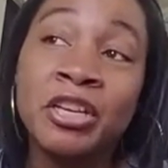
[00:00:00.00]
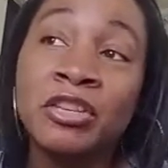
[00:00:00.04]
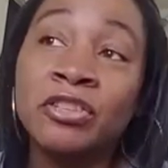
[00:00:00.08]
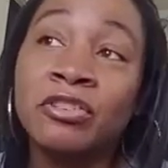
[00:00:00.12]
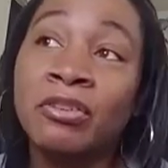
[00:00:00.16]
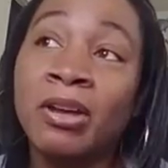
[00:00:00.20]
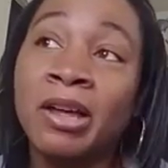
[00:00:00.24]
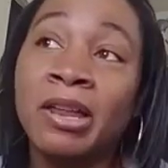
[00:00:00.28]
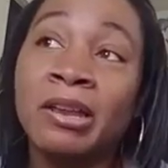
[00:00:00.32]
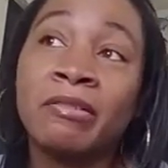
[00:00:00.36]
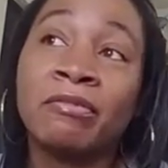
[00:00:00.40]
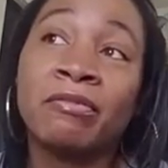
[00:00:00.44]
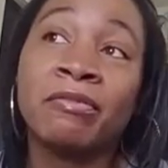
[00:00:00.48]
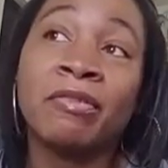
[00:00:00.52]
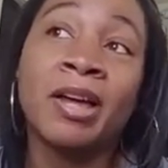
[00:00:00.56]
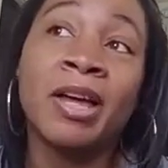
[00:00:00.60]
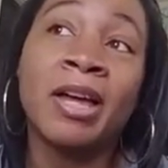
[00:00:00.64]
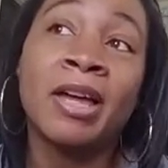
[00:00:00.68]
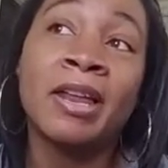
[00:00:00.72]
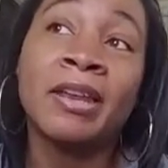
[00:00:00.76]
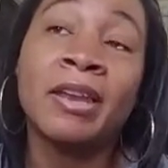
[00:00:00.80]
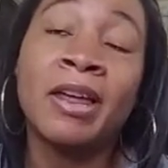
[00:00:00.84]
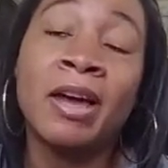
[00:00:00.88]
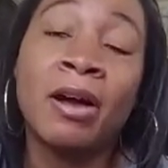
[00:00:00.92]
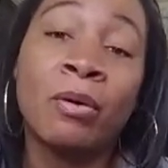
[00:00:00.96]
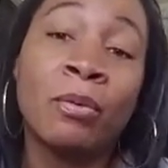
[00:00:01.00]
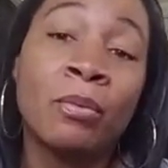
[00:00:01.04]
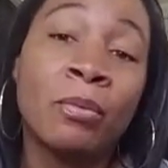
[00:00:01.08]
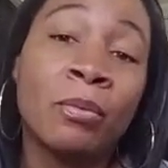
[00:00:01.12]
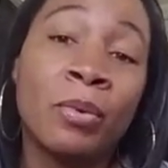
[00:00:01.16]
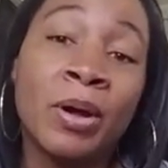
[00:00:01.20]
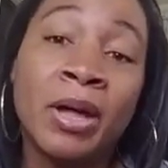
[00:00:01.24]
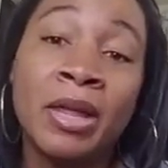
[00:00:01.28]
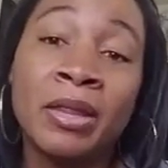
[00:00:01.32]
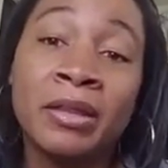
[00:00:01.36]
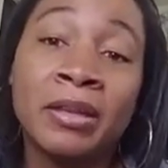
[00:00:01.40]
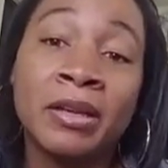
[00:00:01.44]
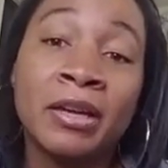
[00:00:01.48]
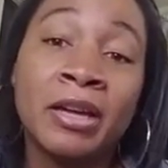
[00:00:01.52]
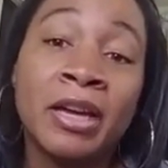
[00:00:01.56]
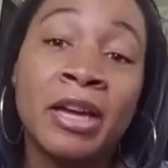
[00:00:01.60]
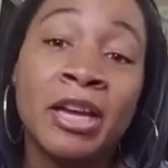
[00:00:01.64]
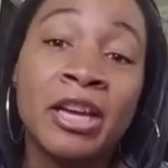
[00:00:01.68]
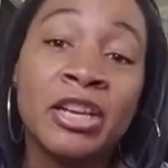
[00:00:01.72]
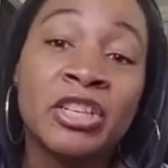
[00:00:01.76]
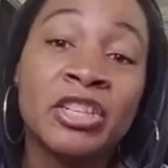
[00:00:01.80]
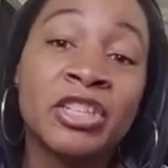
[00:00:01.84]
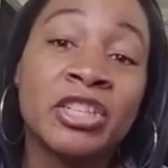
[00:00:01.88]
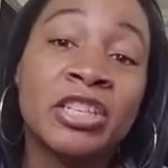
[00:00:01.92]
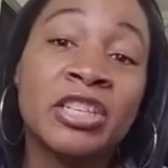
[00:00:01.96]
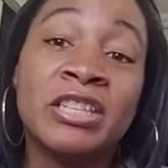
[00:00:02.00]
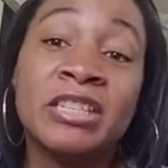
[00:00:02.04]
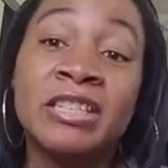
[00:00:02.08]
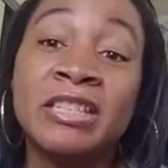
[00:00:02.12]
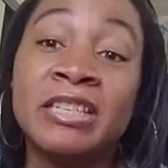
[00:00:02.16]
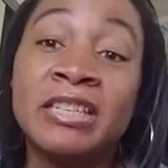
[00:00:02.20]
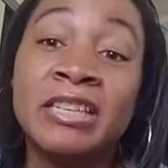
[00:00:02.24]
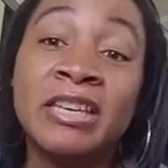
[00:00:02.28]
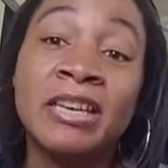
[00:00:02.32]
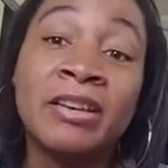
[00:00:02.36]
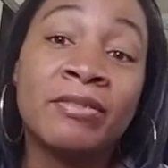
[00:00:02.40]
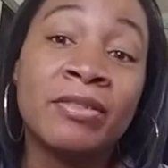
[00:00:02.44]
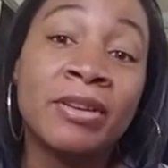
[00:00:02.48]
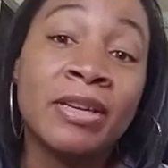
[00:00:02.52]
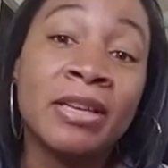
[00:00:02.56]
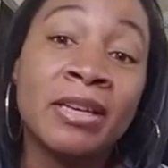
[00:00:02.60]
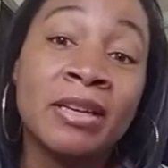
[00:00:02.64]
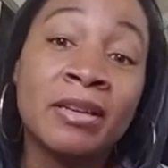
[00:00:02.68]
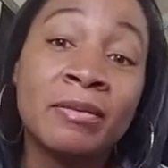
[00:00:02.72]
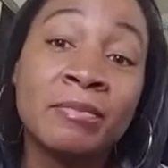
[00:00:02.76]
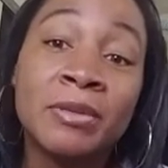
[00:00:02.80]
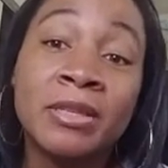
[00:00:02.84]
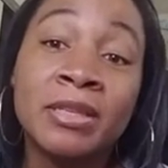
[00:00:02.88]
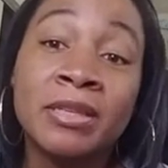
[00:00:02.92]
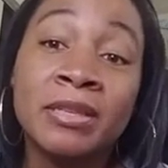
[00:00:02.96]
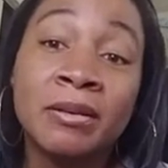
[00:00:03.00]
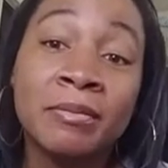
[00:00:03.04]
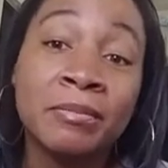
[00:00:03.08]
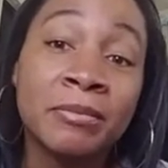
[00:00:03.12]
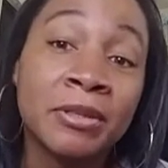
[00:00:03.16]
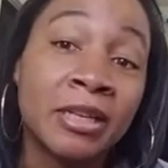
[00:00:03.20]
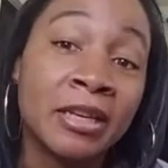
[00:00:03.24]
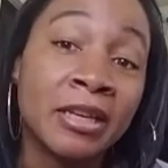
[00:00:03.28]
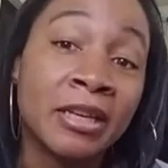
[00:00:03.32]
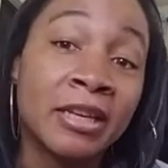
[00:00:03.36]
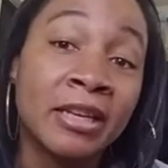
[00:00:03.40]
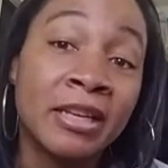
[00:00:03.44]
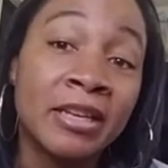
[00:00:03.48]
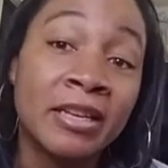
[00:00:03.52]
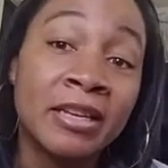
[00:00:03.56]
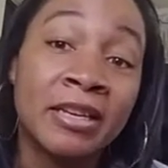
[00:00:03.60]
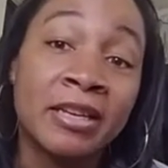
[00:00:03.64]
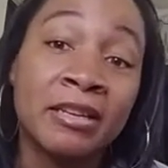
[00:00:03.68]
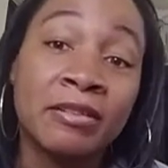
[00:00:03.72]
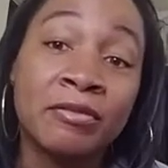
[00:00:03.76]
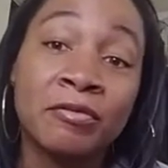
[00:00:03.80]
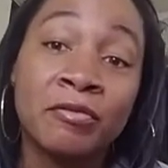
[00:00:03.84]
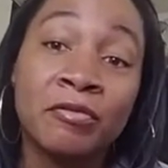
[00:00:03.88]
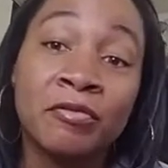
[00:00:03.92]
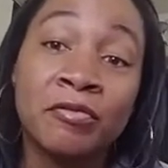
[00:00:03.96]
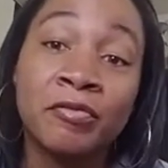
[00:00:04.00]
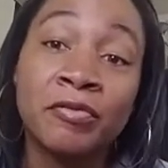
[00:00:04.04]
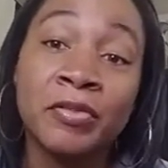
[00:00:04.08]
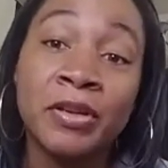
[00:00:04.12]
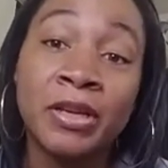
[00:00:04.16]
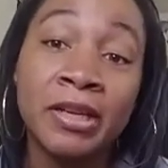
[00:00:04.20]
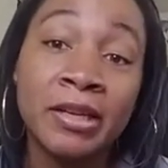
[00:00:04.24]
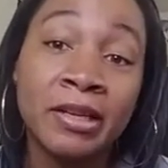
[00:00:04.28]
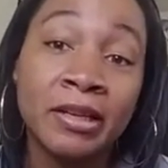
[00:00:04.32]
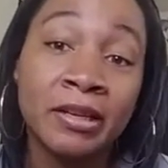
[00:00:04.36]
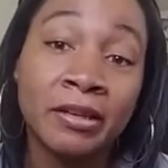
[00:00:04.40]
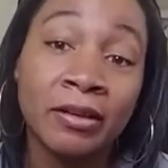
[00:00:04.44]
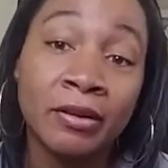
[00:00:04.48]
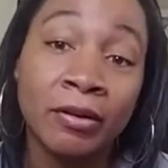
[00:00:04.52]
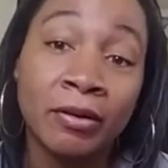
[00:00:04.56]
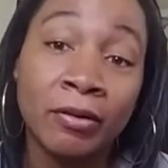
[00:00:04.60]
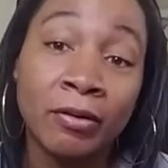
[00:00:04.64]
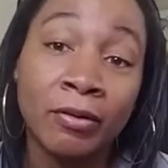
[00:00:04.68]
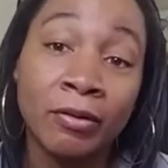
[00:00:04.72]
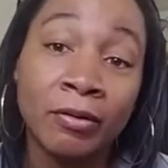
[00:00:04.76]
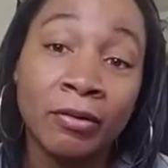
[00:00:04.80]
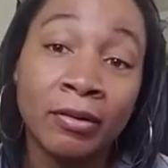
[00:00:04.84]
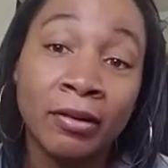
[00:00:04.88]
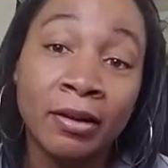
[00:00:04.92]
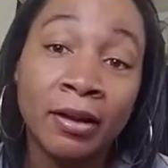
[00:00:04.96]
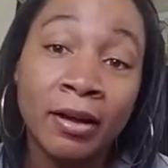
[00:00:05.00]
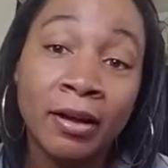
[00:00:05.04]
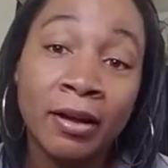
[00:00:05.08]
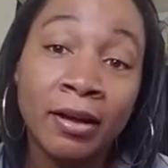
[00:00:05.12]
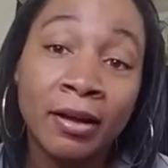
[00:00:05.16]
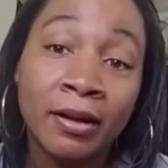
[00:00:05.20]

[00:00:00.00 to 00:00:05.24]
trying to find out whether she's giving him something he can feel,